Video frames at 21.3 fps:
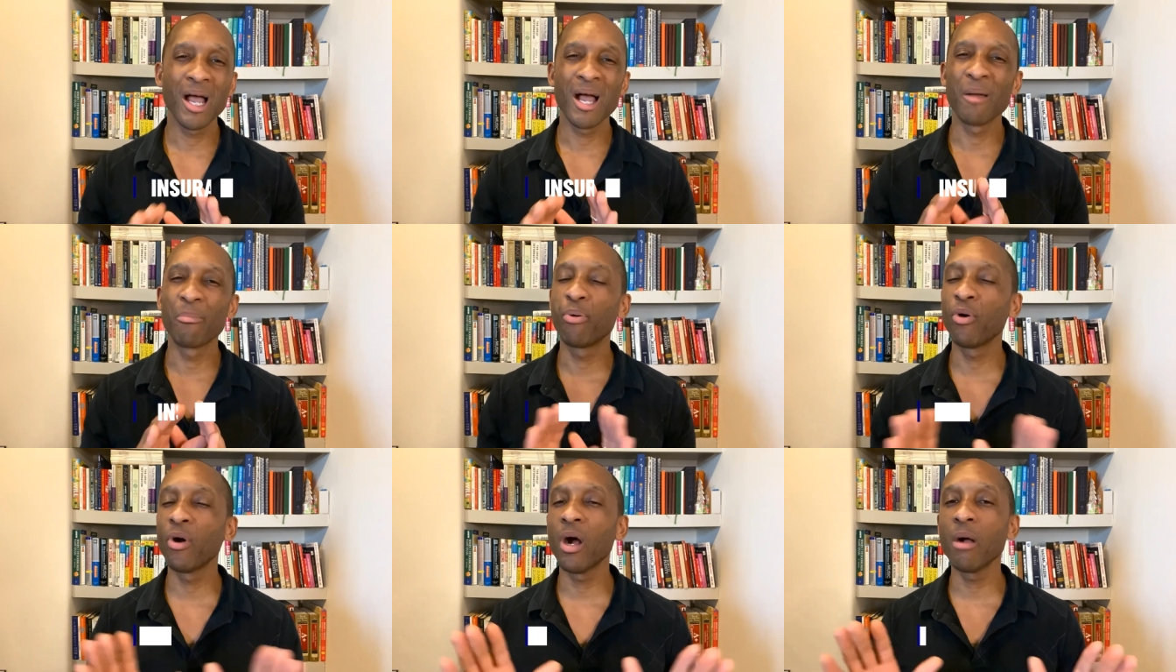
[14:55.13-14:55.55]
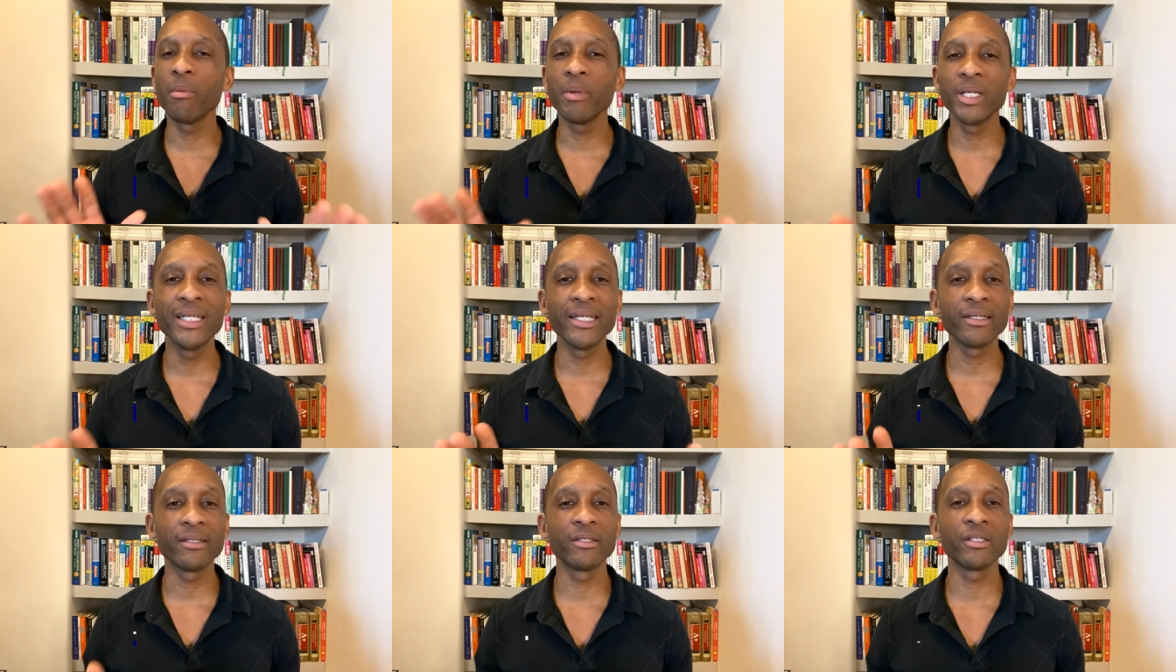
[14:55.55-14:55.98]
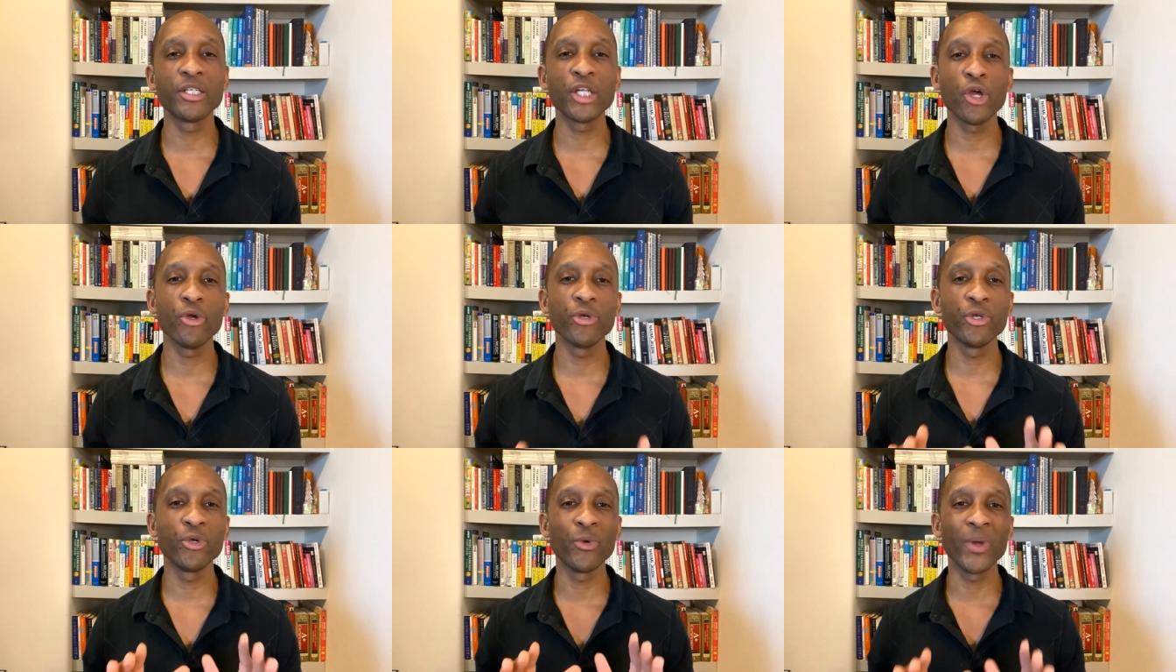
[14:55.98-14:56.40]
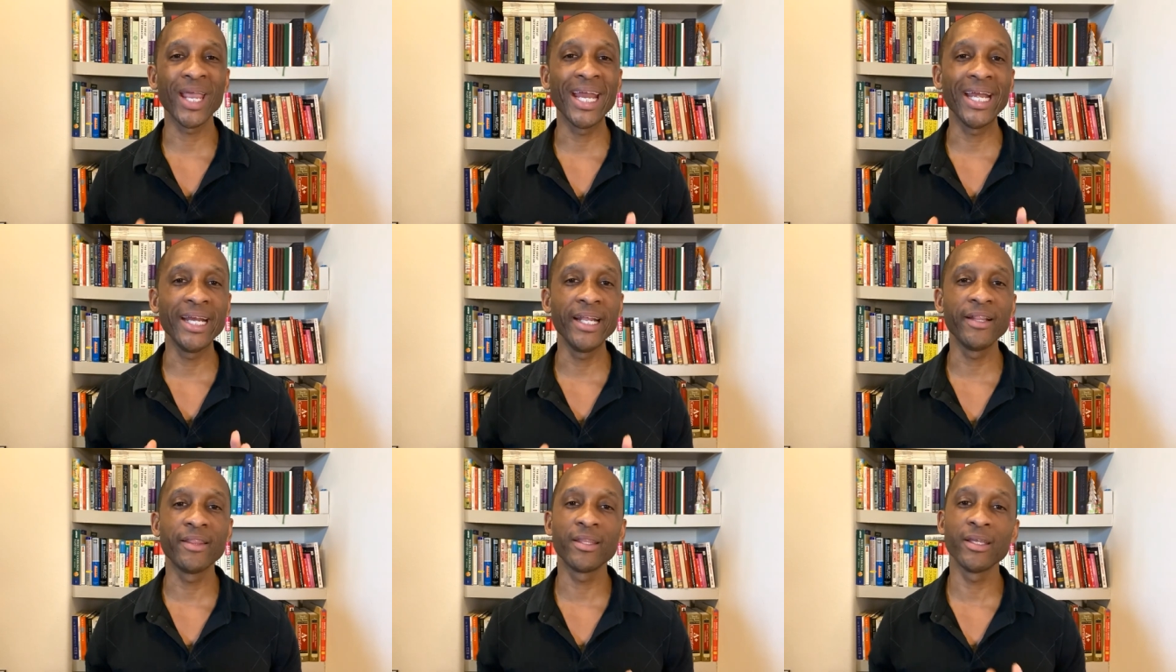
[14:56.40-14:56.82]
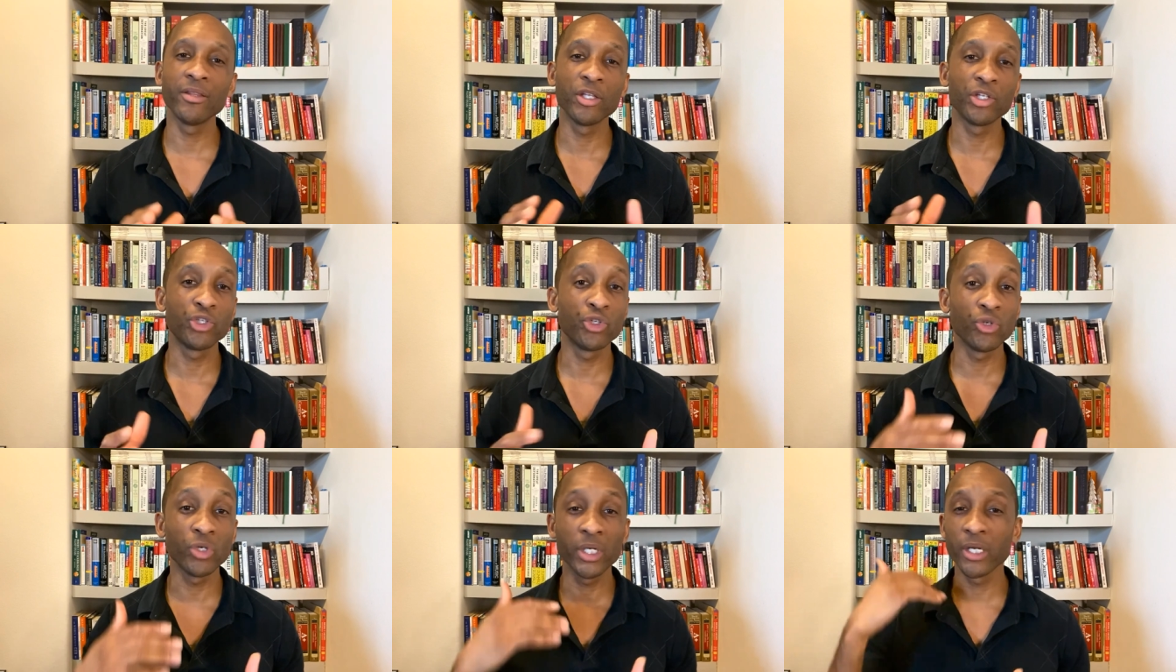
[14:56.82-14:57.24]
I probably didn't tell you anything
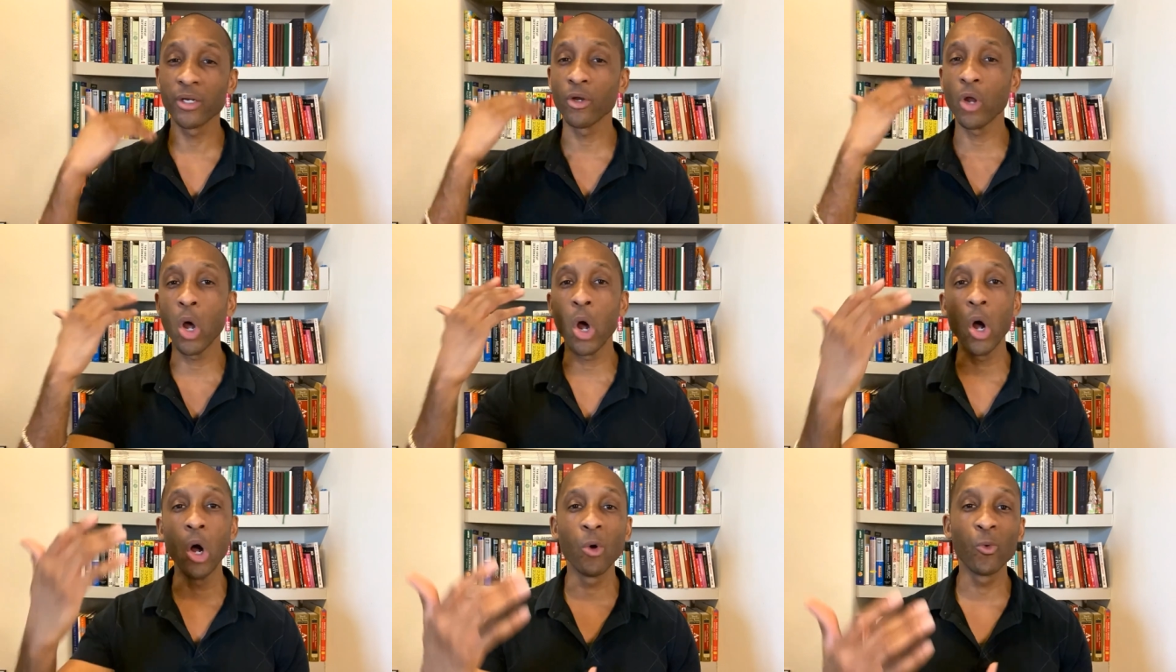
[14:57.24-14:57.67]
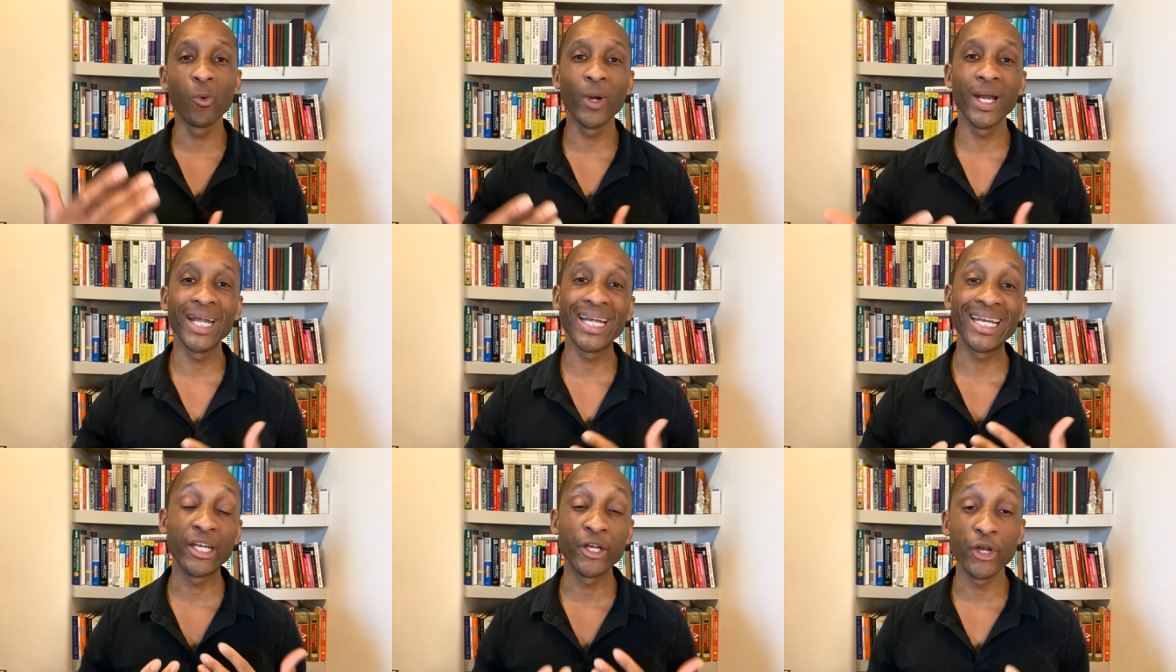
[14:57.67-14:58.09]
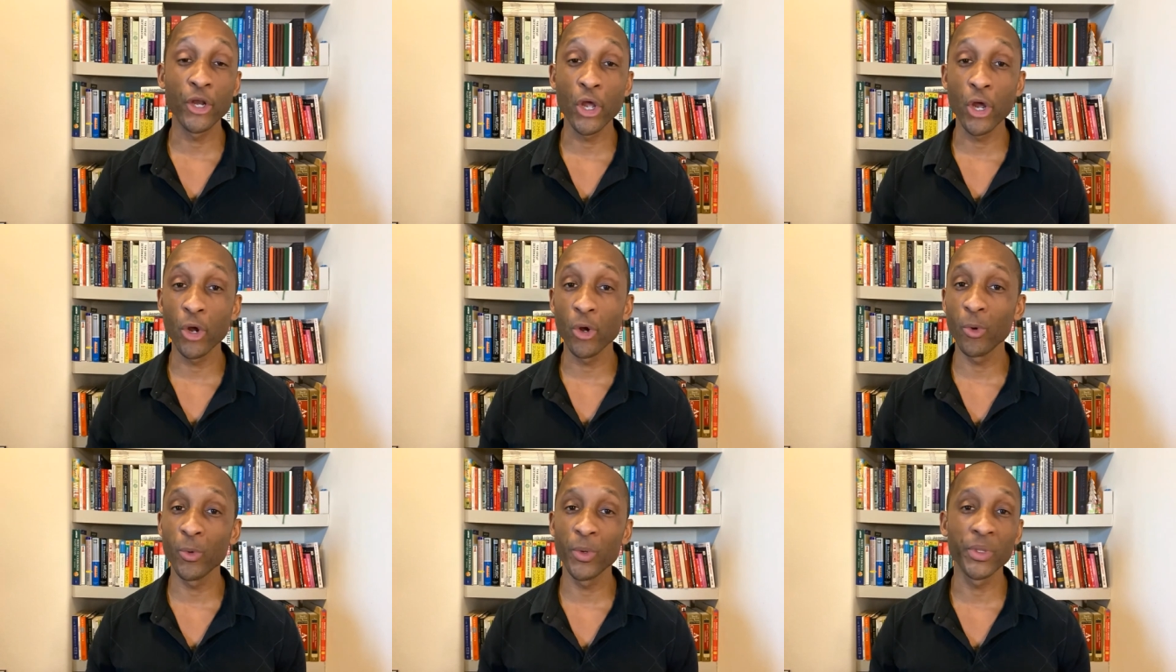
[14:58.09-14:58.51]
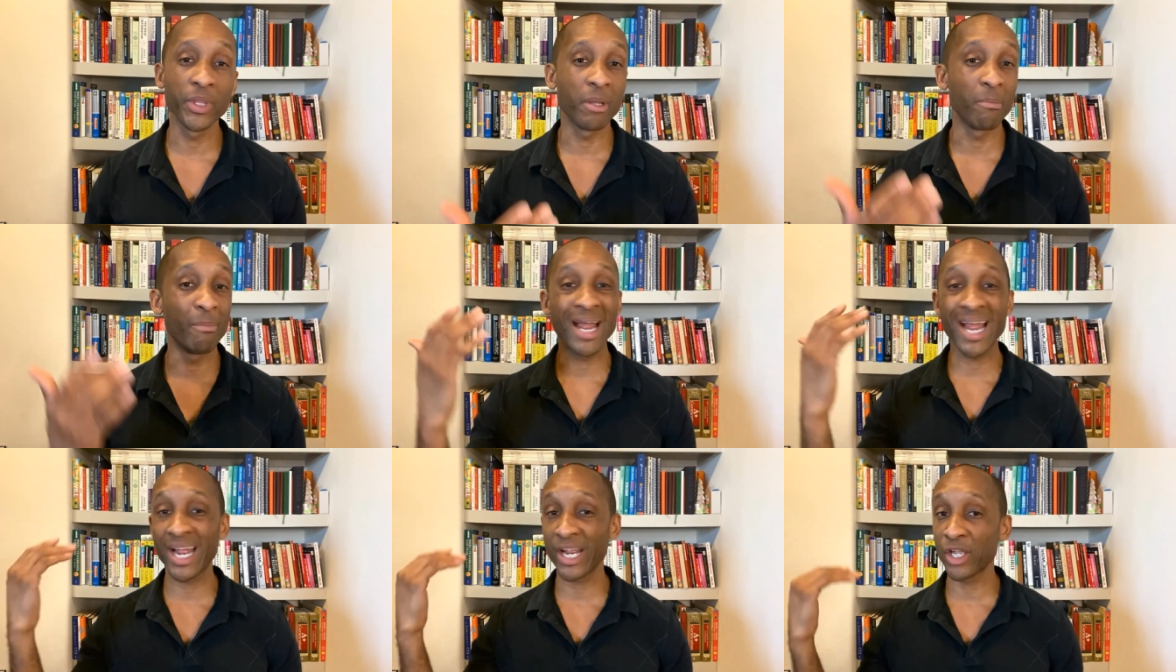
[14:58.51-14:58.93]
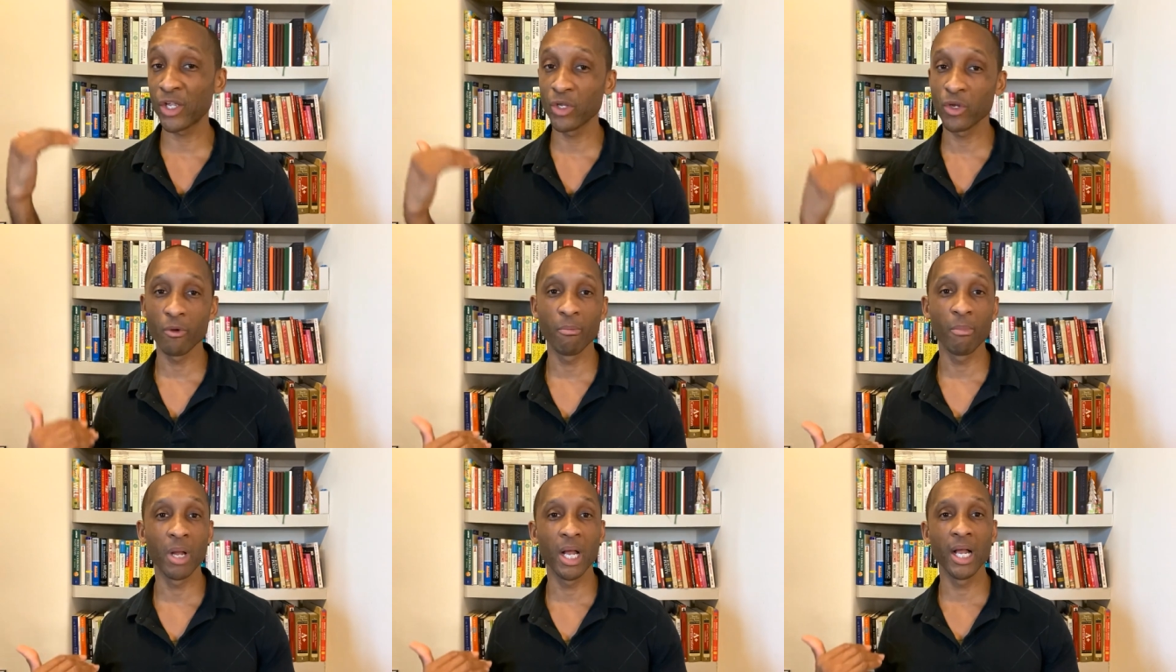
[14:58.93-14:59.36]
that you didn't already know in the back of
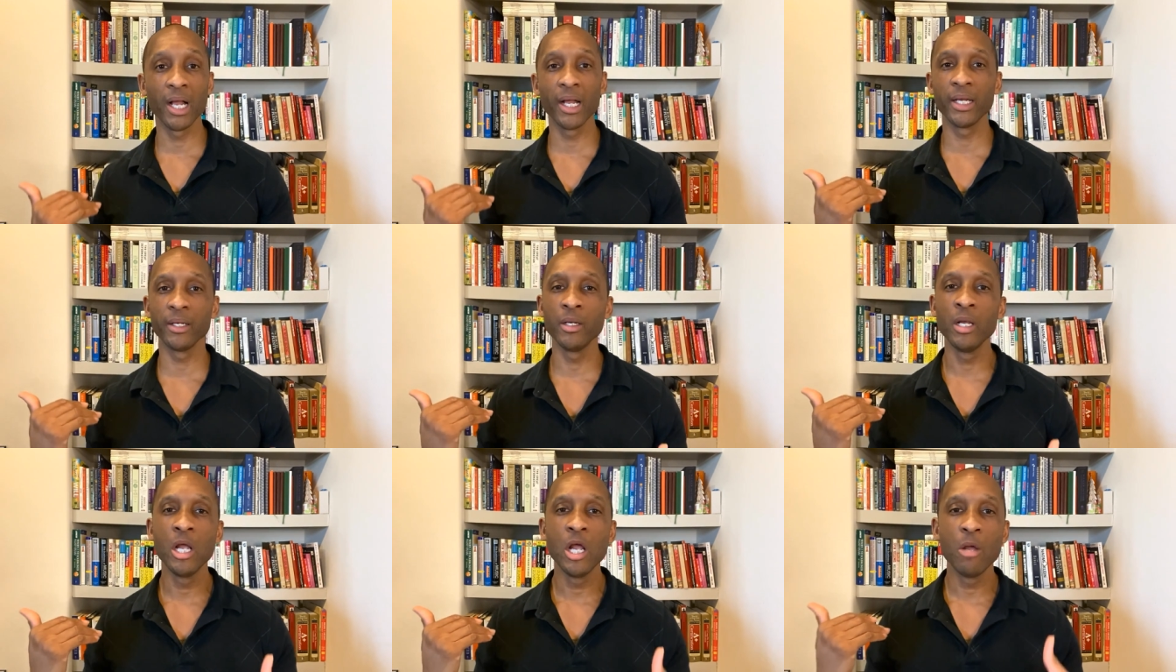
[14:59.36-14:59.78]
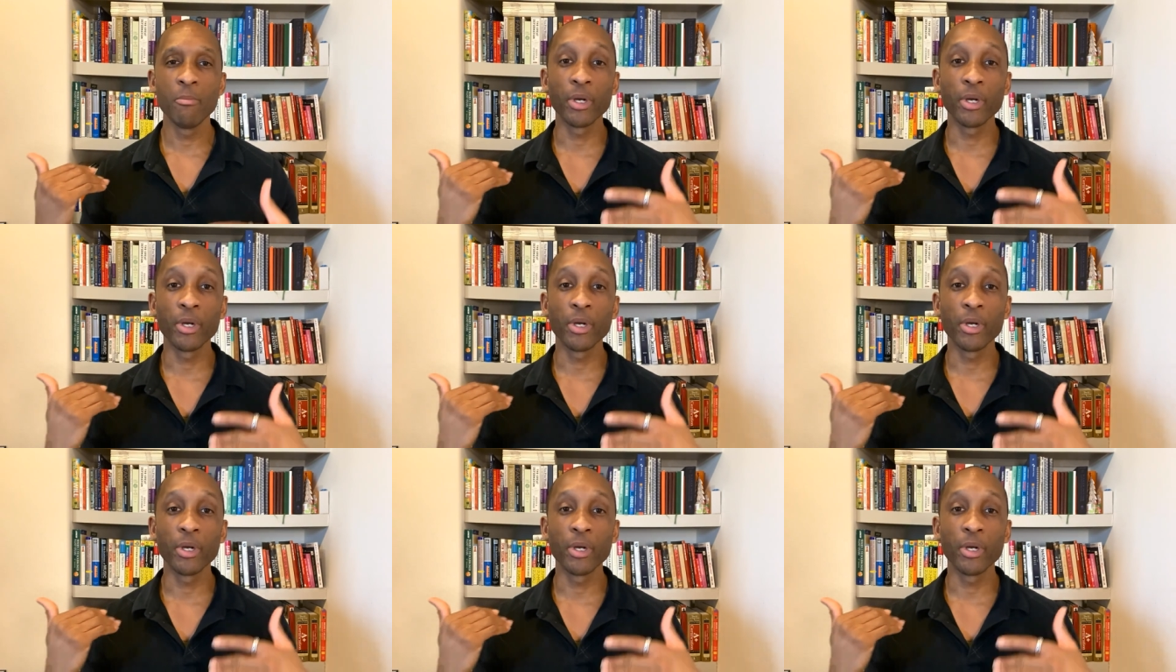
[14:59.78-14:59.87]
your mind,